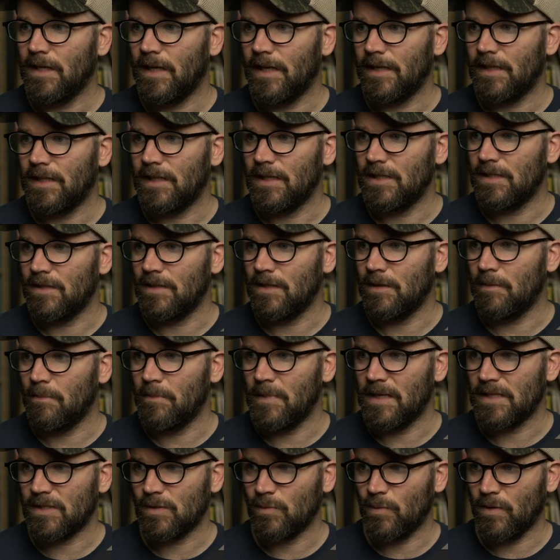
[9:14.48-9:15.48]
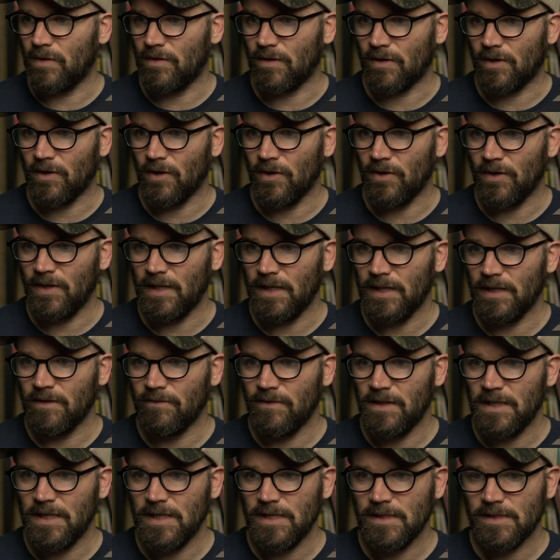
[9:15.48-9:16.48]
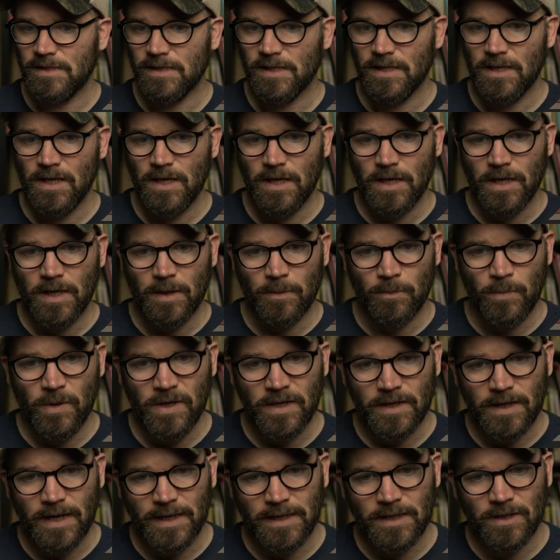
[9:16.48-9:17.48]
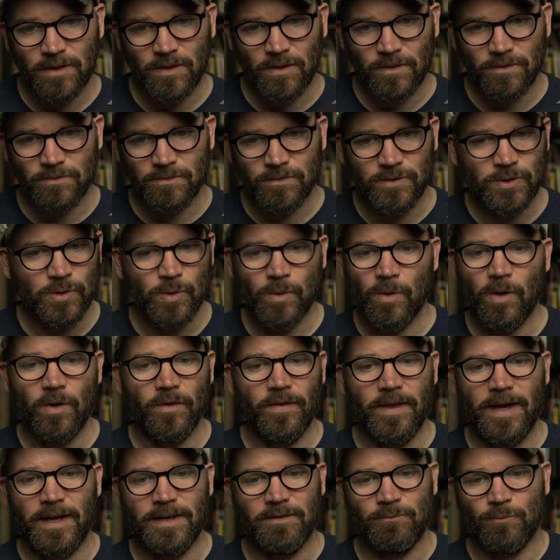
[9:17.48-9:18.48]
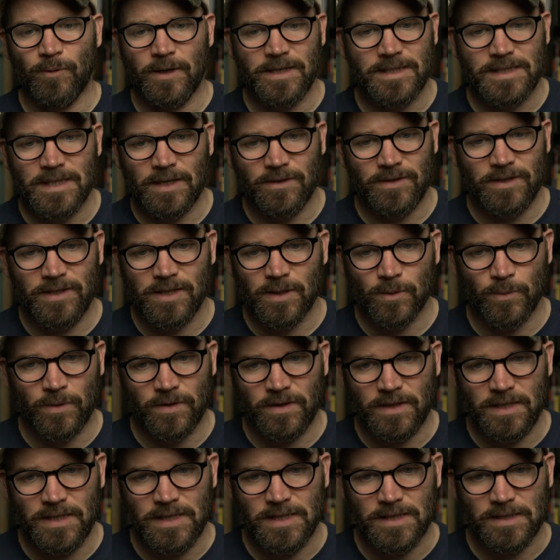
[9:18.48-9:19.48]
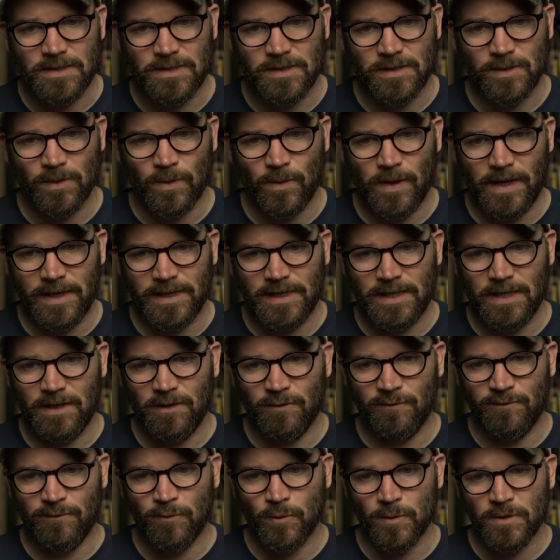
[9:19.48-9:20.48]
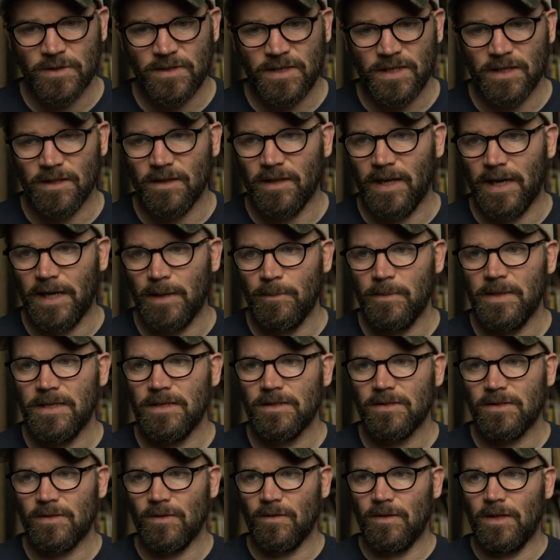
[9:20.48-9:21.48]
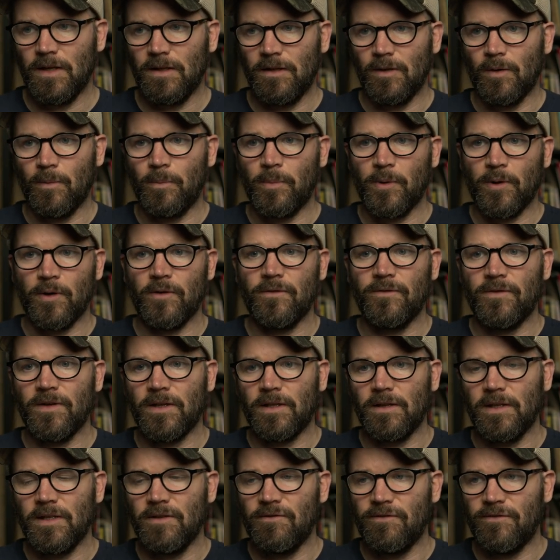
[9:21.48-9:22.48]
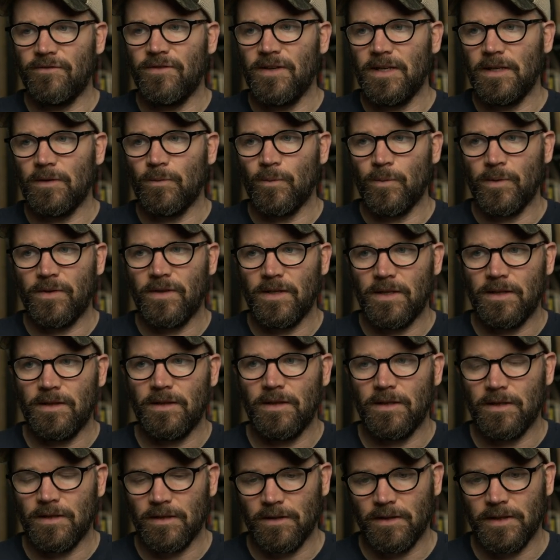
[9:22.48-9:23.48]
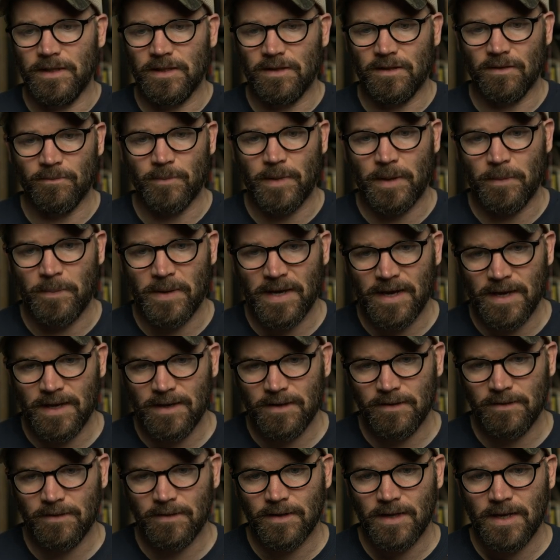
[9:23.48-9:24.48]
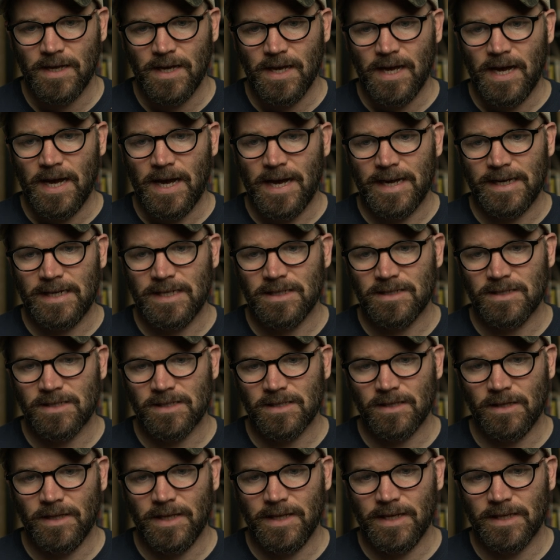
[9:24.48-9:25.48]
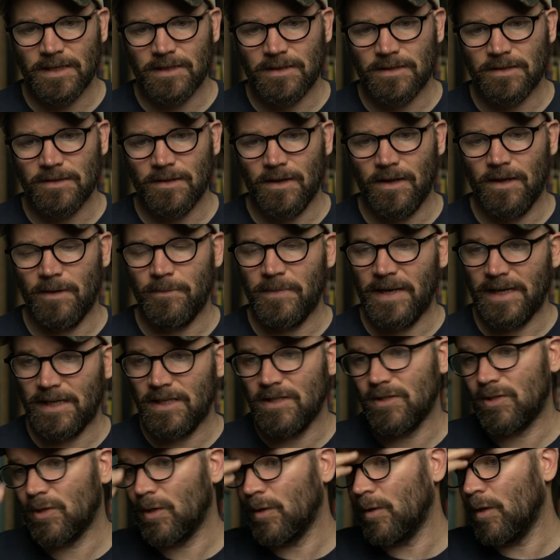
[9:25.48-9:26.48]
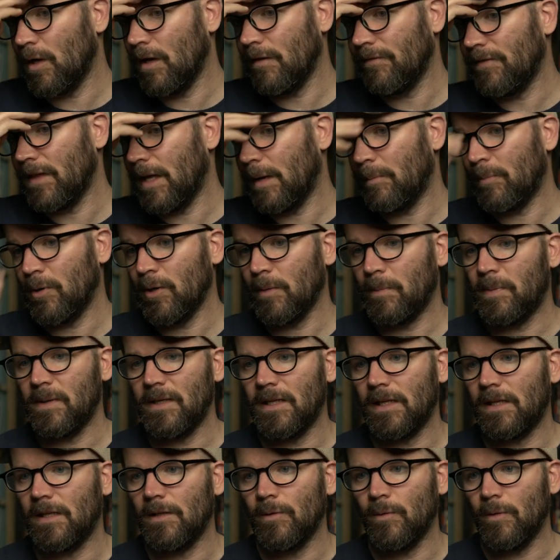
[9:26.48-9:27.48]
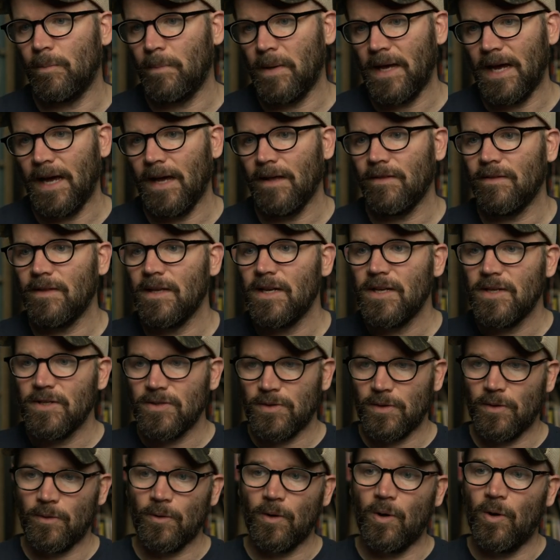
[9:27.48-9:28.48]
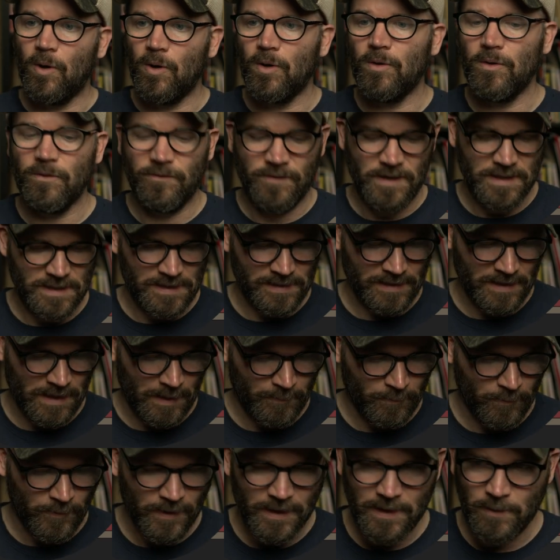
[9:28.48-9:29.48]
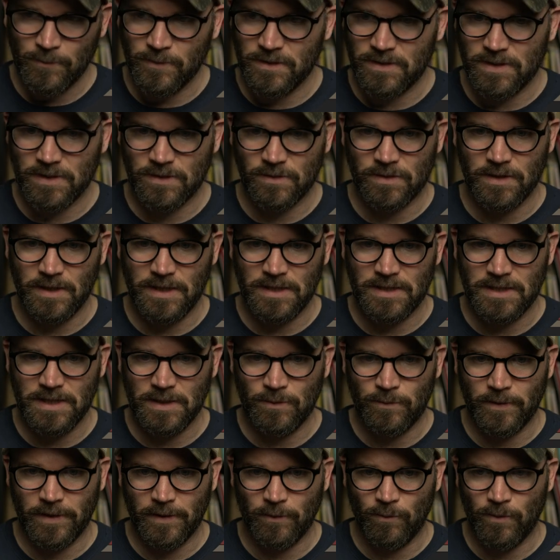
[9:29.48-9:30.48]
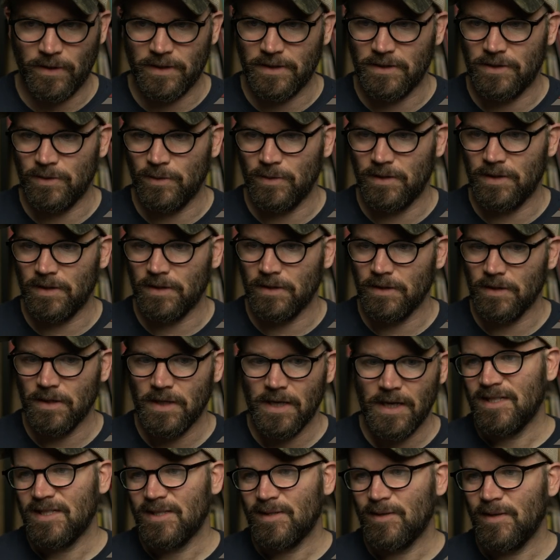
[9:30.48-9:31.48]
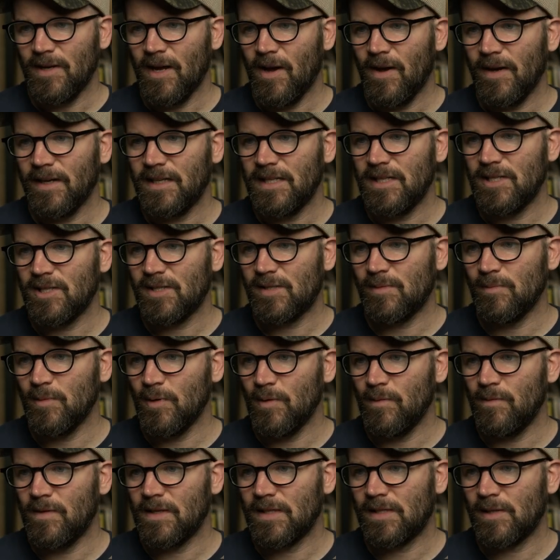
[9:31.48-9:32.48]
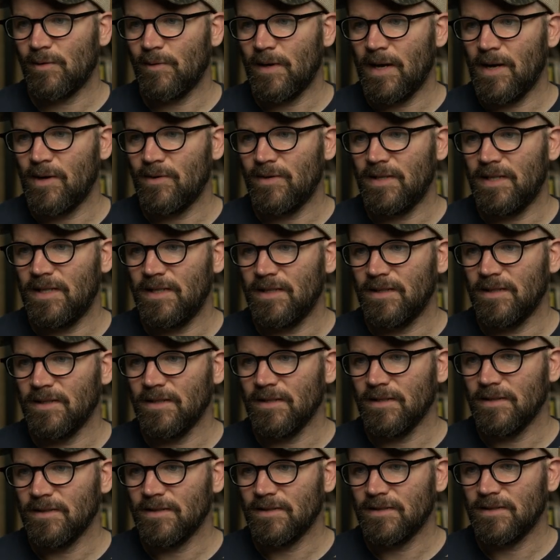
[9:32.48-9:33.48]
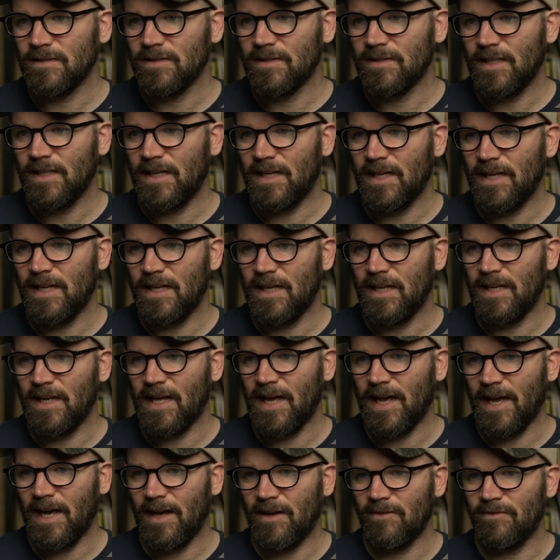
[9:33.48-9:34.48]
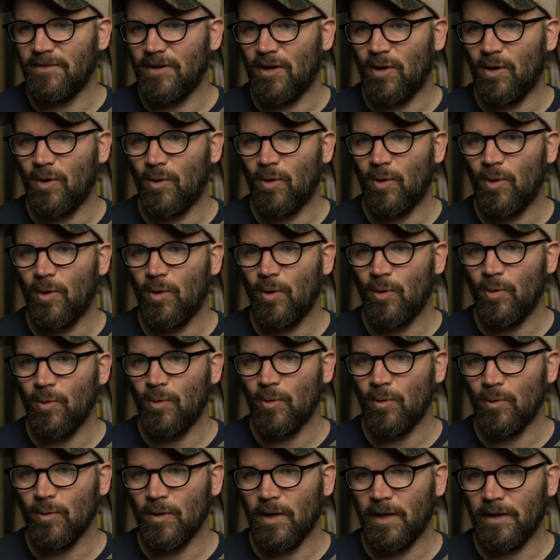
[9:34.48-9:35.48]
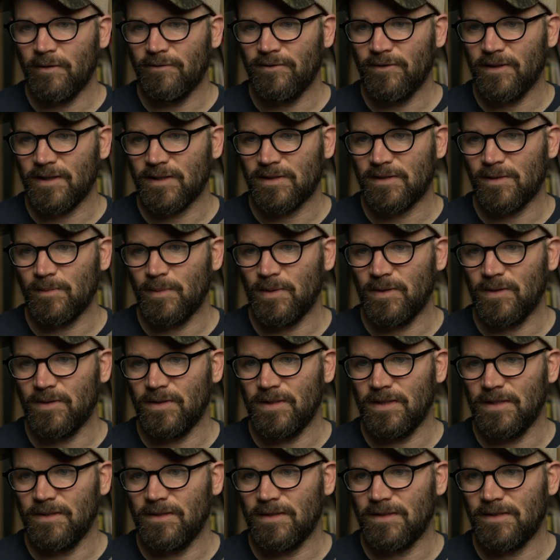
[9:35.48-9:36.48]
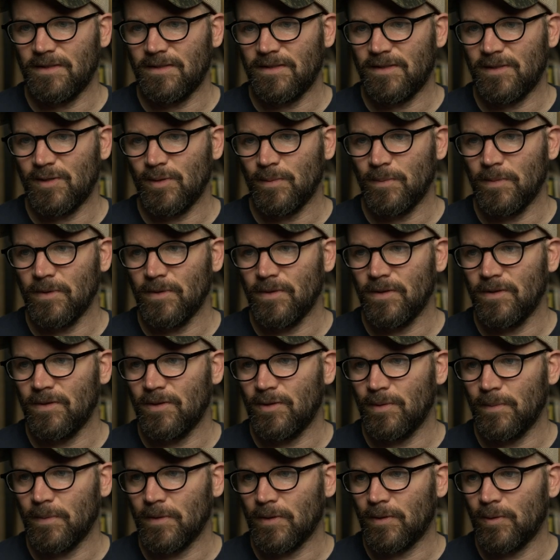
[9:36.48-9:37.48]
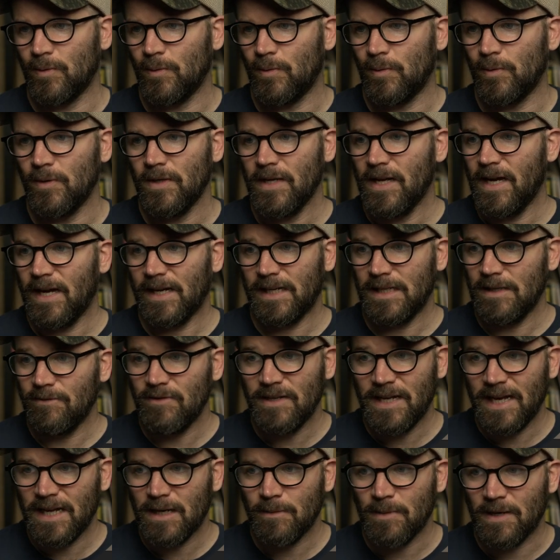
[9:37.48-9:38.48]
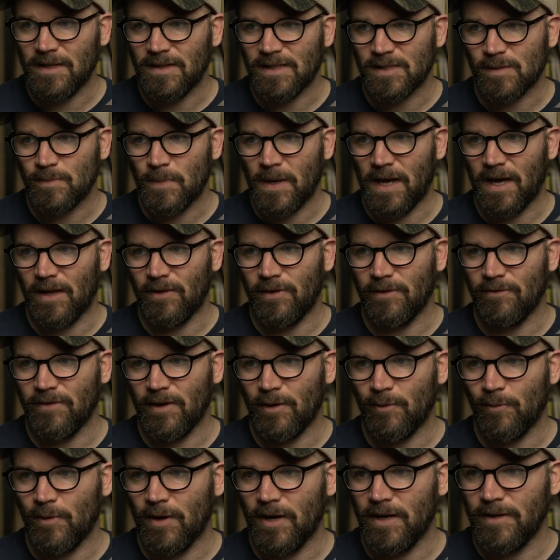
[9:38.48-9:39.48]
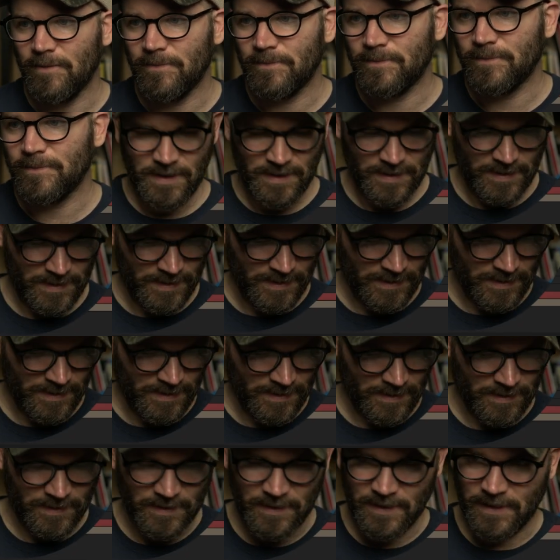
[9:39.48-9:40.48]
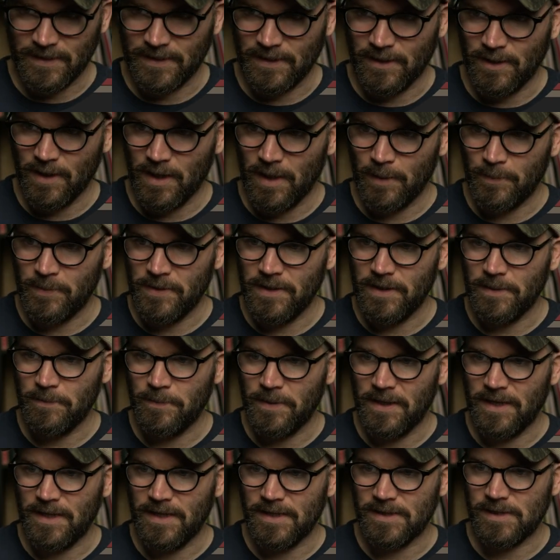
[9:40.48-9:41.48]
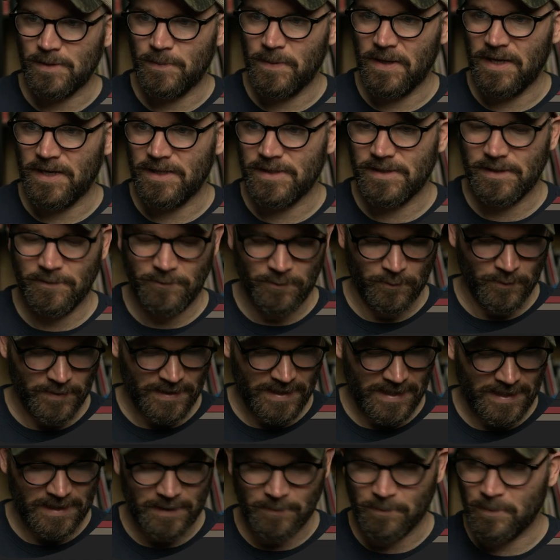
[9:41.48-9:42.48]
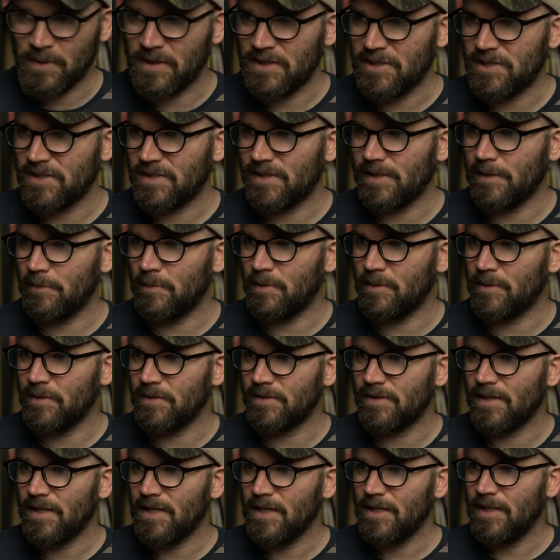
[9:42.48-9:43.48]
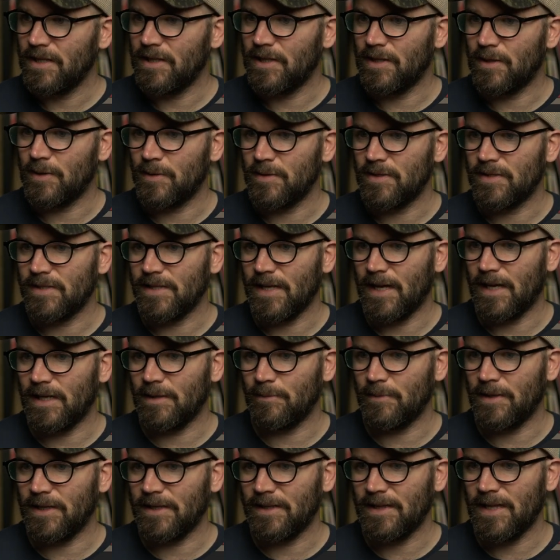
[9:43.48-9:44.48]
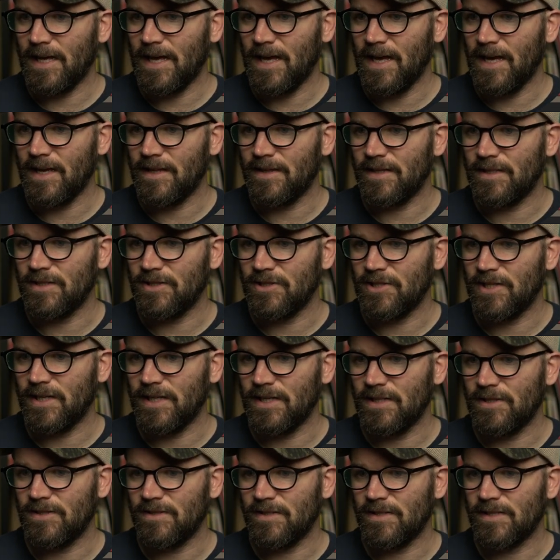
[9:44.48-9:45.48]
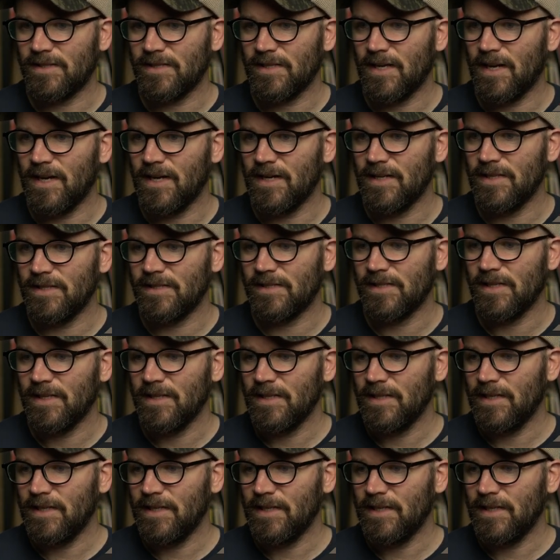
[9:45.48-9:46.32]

I can mess with the kerning of these, but I can do all that right down here with these. So I can force the alignment so that they'll perfectly fit within the length of my path. I can select, I can turn off that perpendicular with path so they're all facing upright, which is indeed what I want to do here. So now I can just move this around here and have a whole lot of flexibility. This is super duper cool. I could even animate this path if I want. And I can copy, paste, paste. If we want to add a bunch of symbols, you know, just add them like that and then change the size.